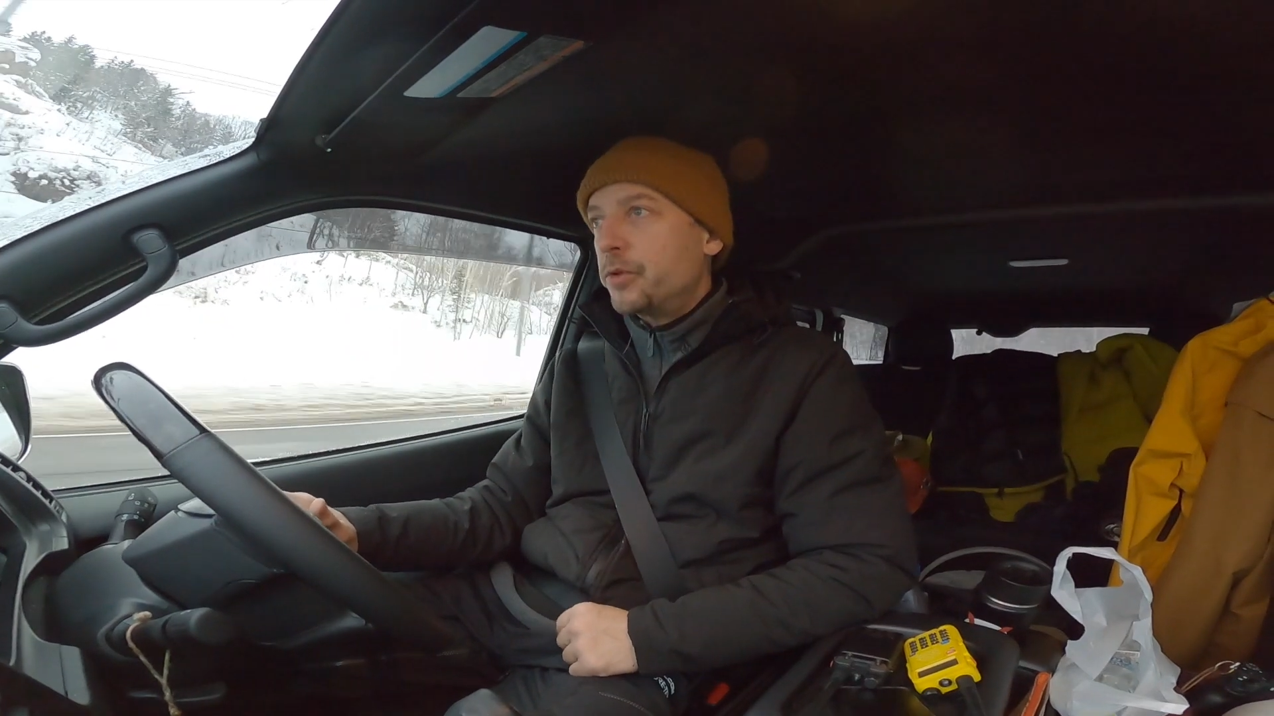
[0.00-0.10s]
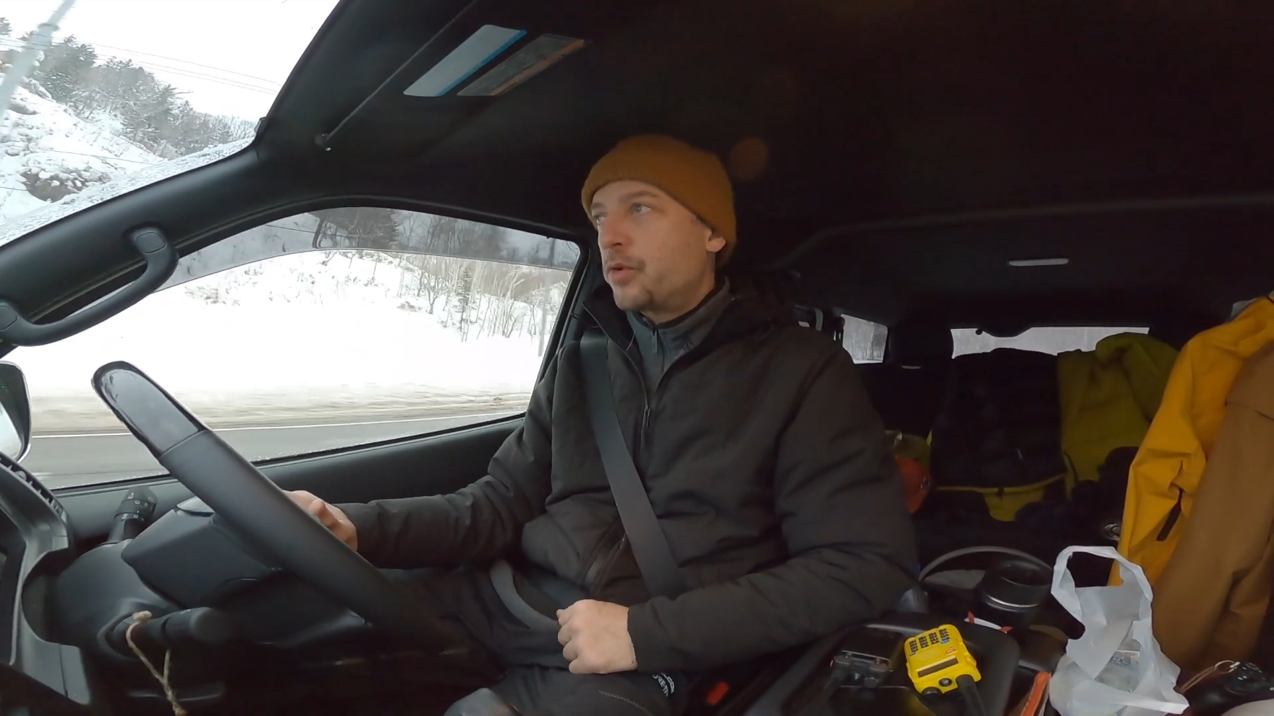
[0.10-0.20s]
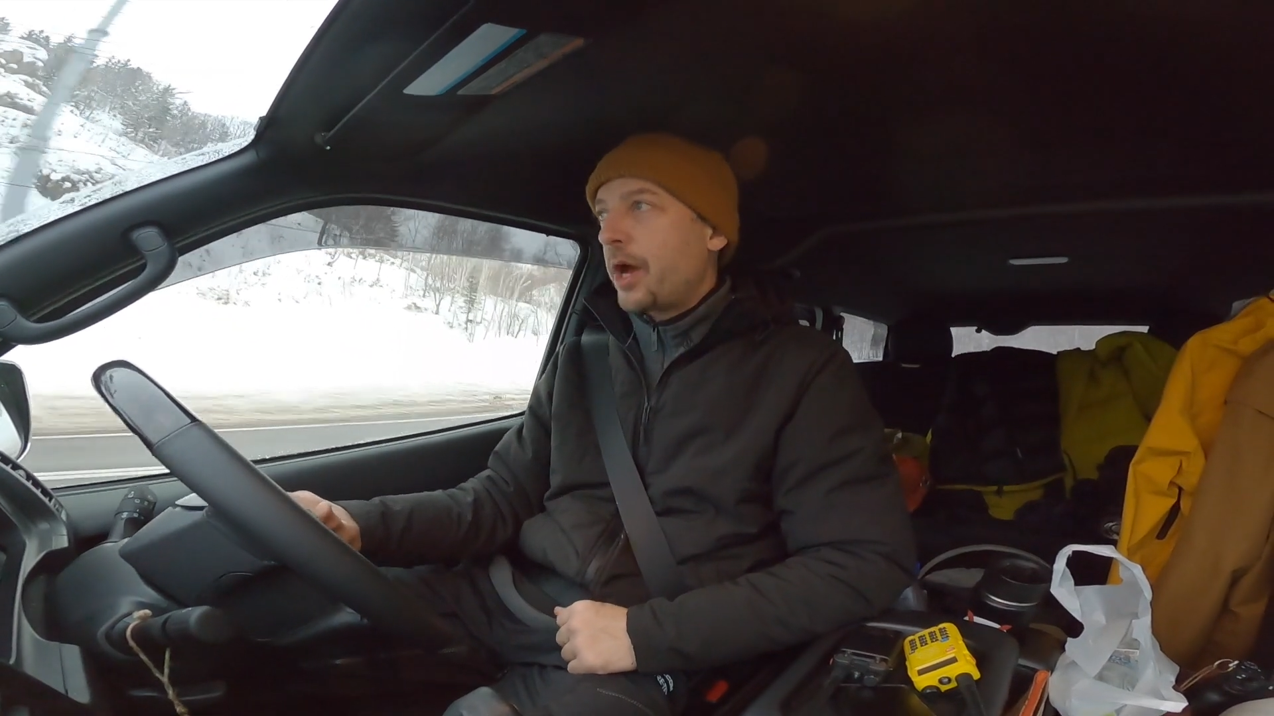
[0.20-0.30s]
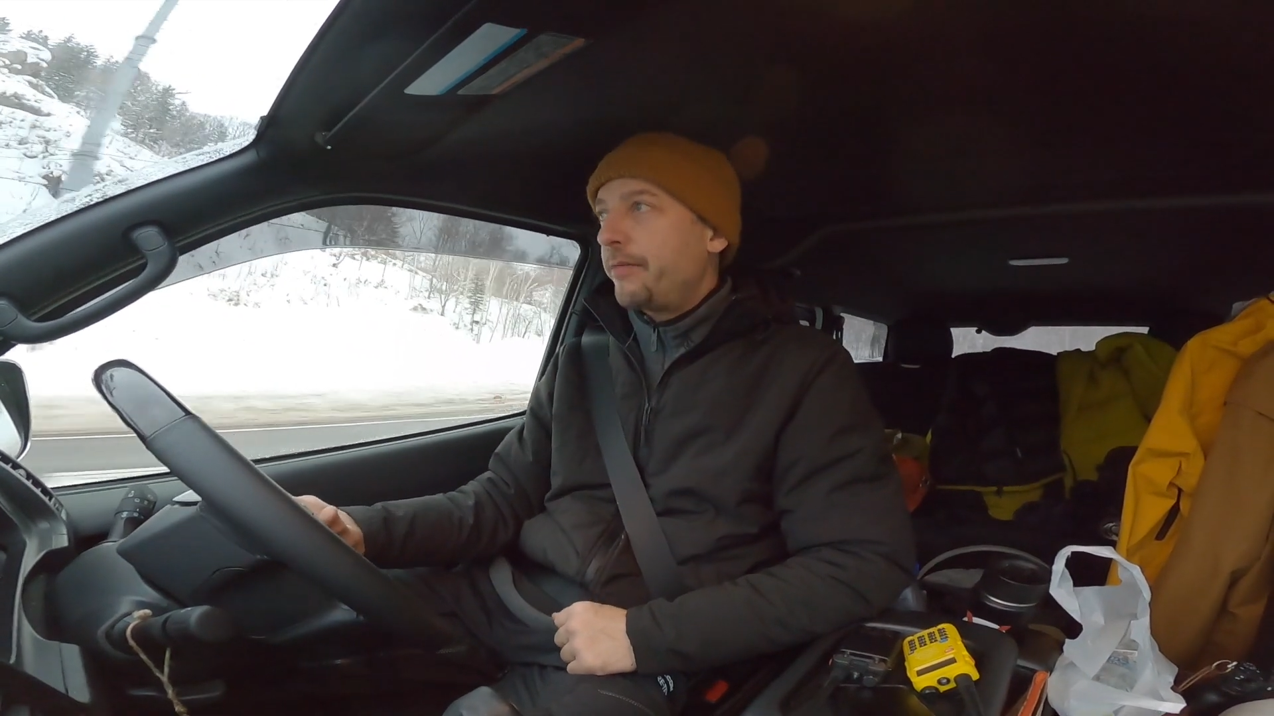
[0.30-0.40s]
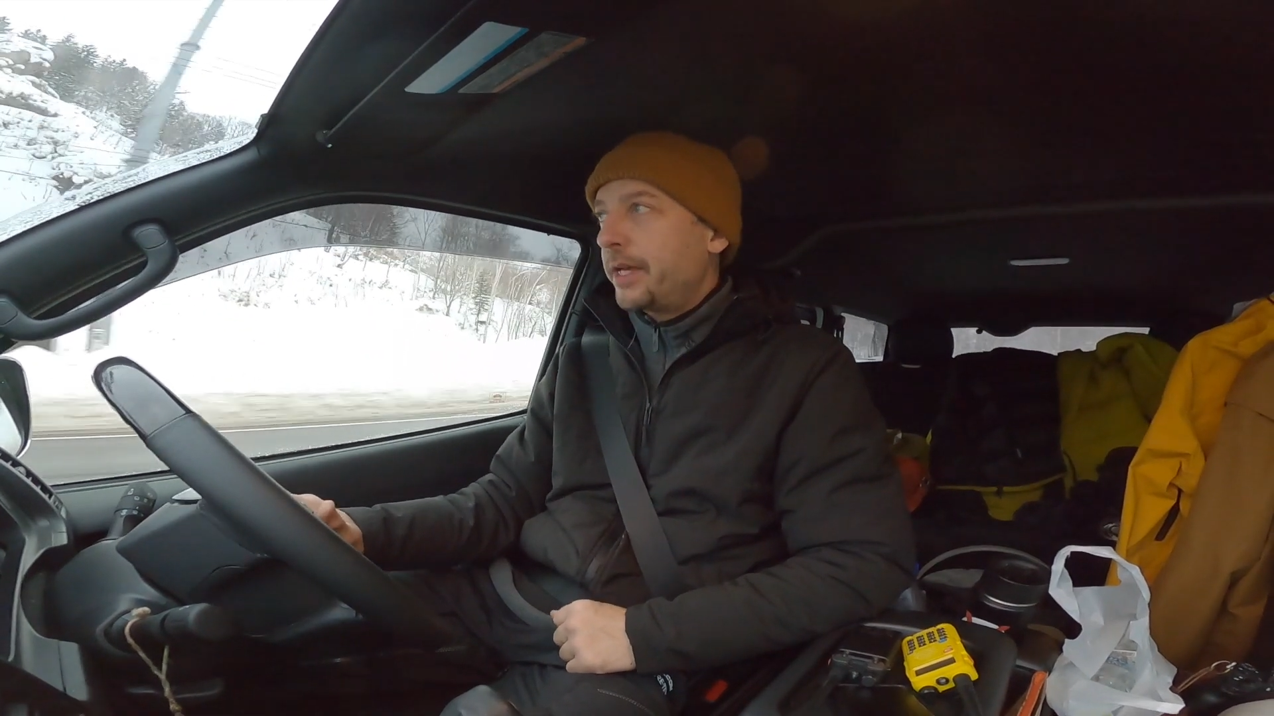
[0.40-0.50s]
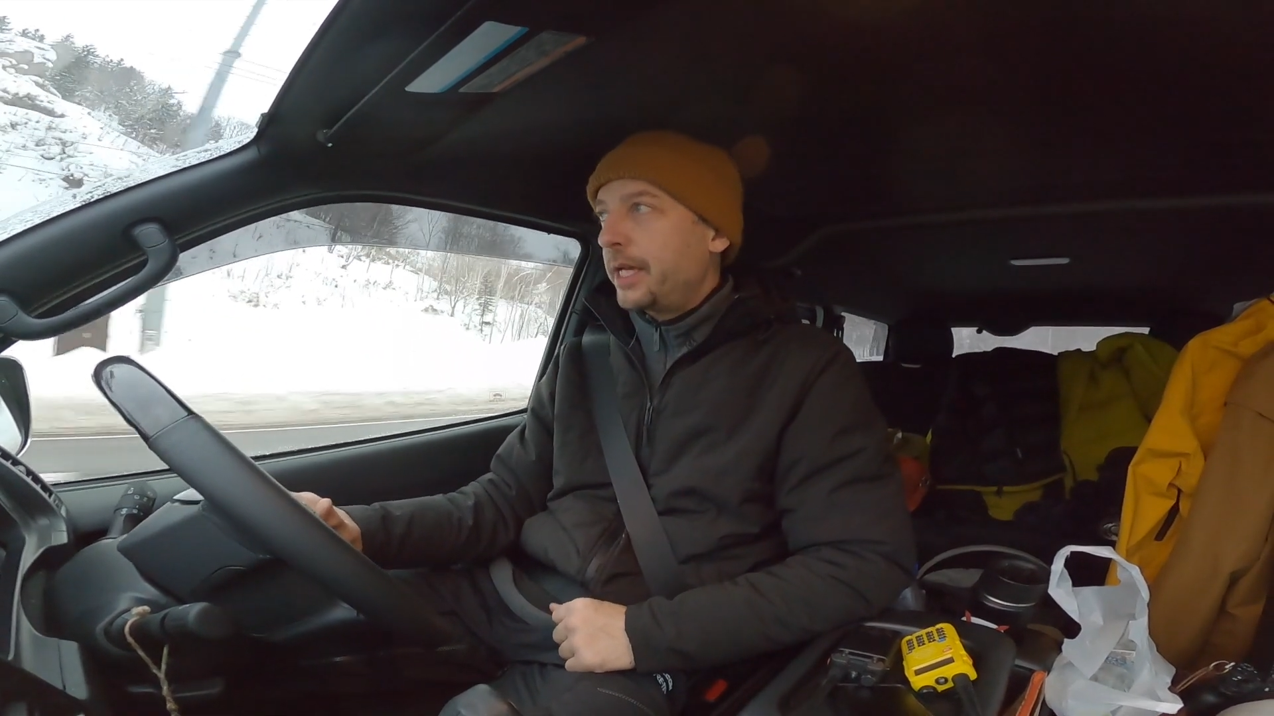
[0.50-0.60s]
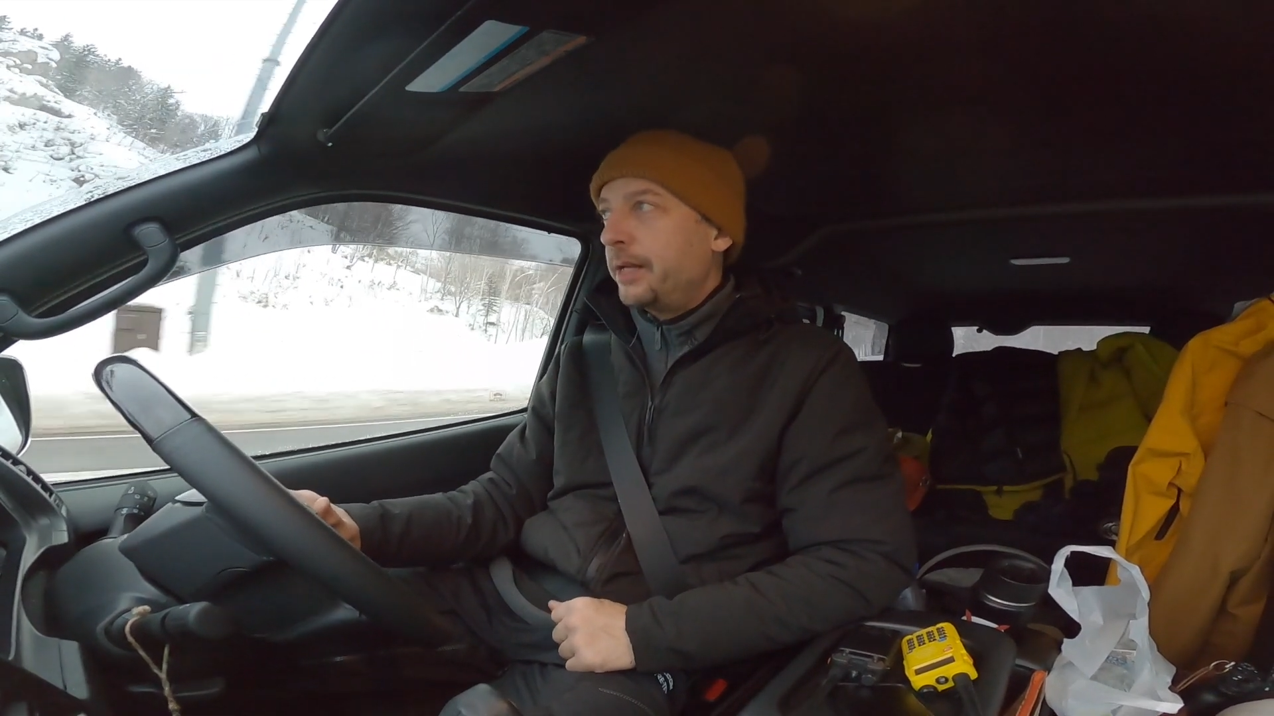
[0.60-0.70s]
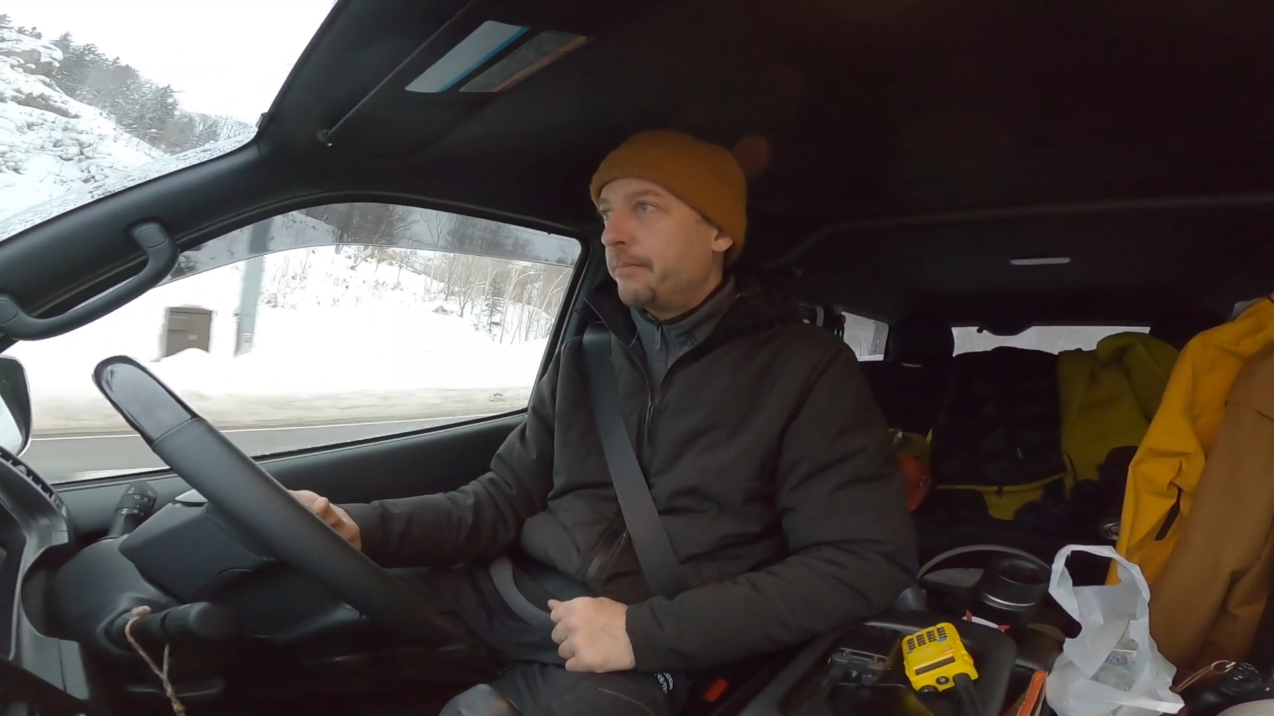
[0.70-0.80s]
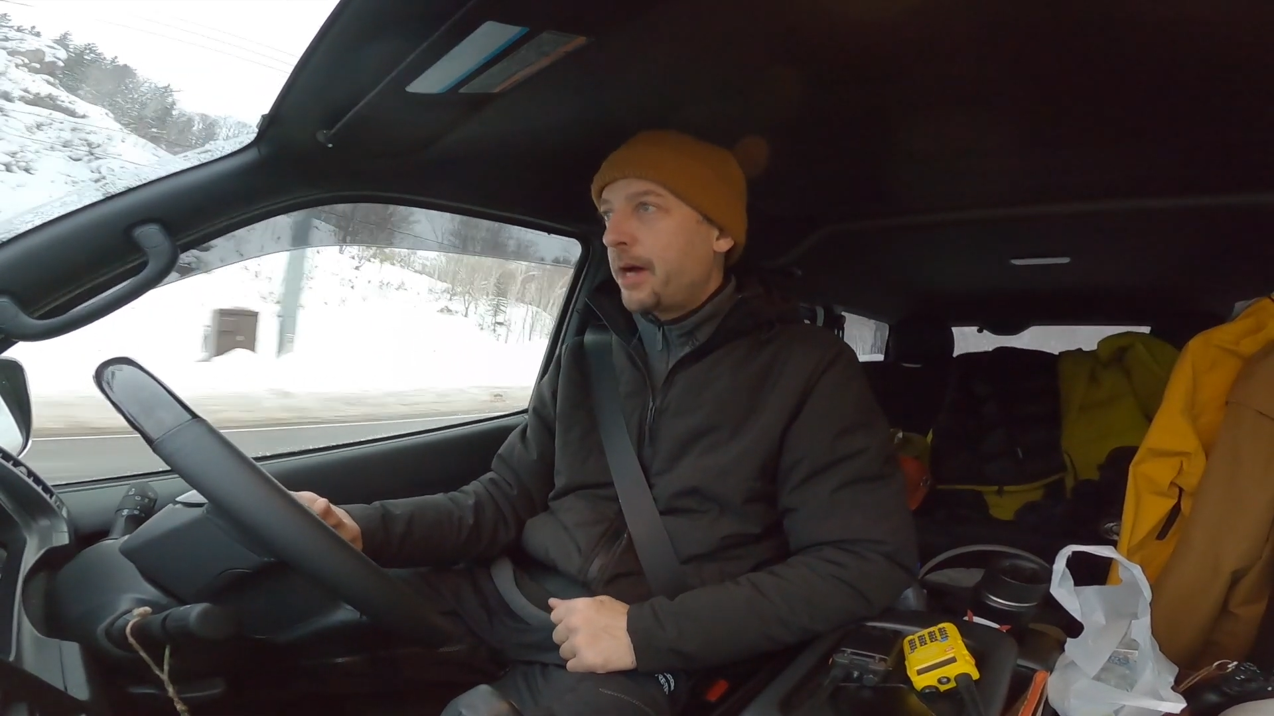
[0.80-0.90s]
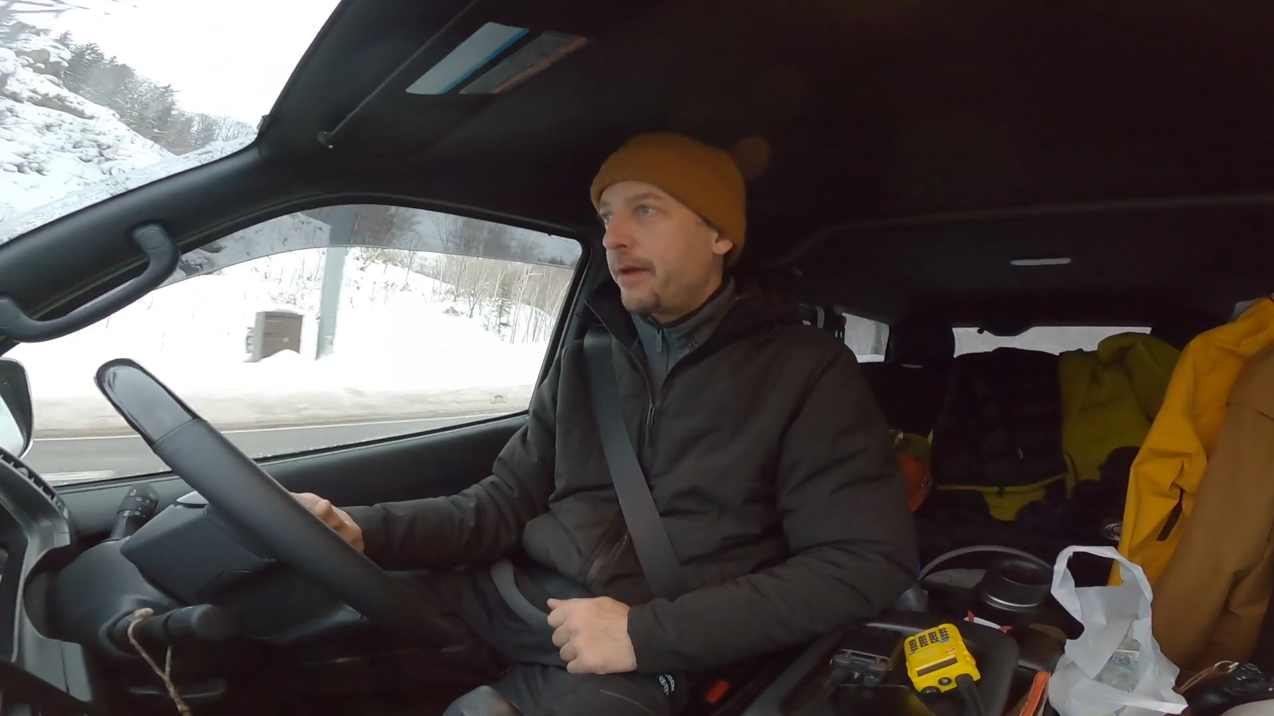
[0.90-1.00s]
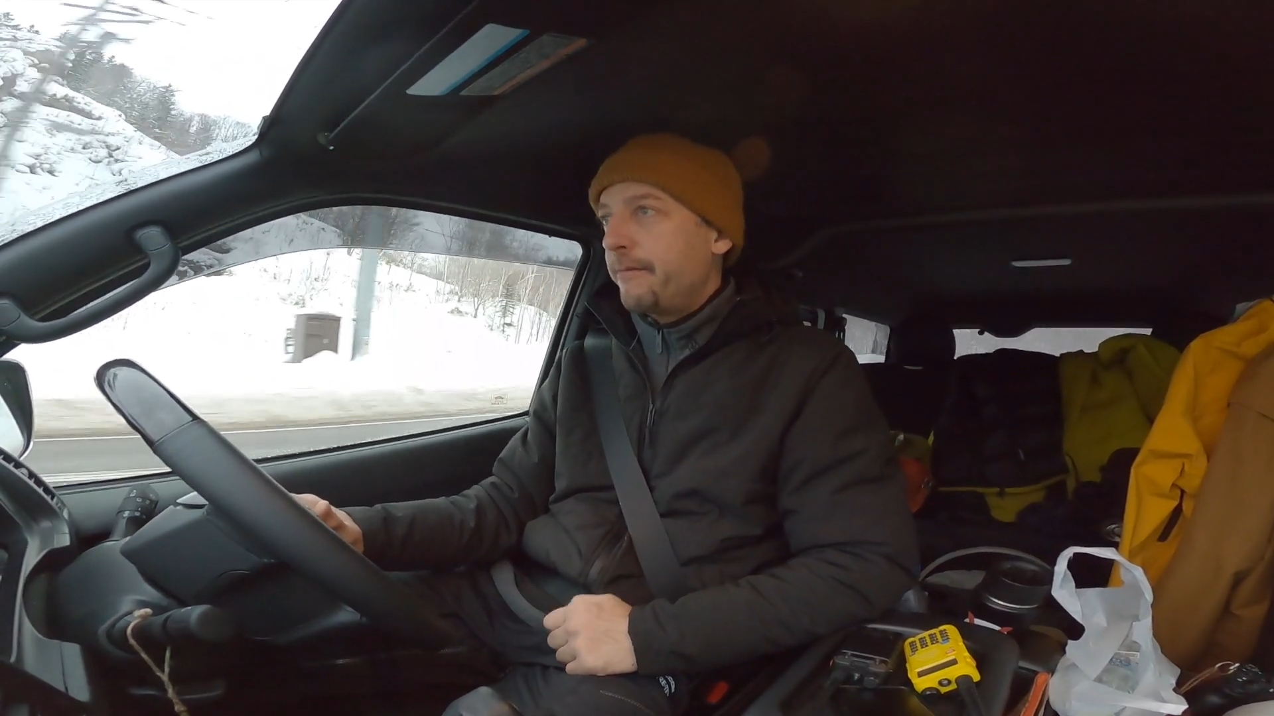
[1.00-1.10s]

driving in my